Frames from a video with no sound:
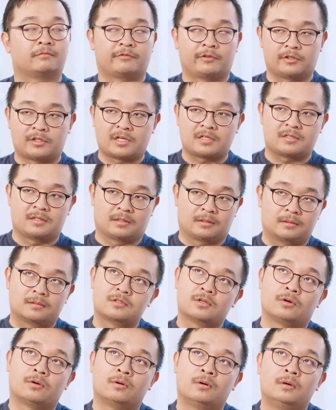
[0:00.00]
Fantastic.
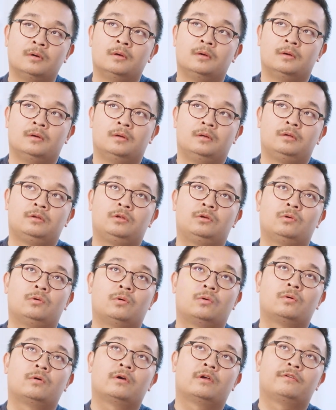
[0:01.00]
So
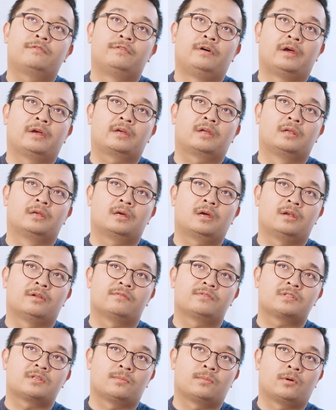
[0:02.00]
if I can kind
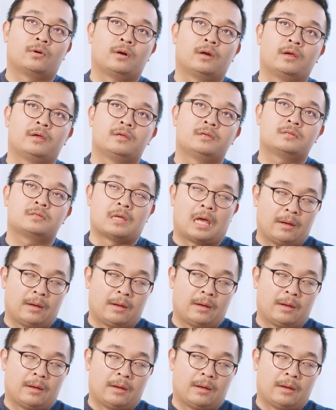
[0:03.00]
of summarize,